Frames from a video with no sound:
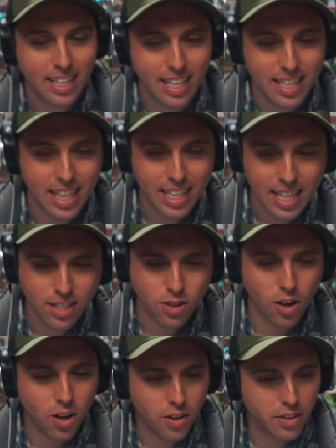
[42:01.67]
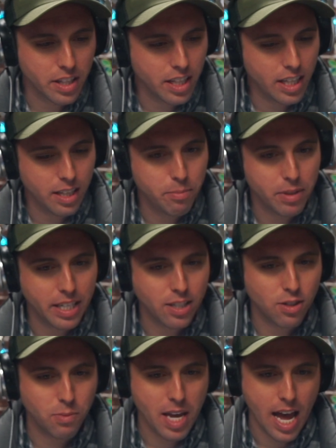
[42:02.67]
I think that's all the
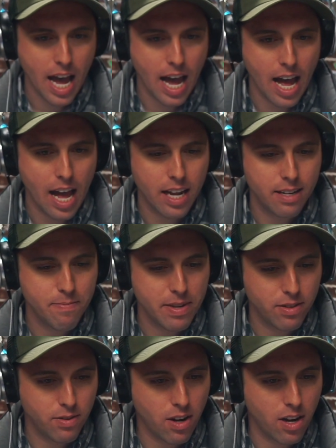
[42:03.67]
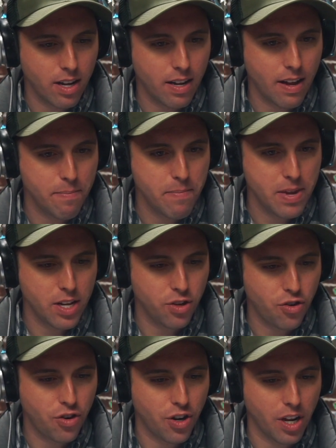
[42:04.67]
places we had
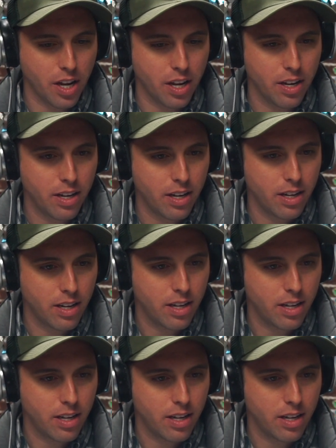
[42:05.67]
mentioned.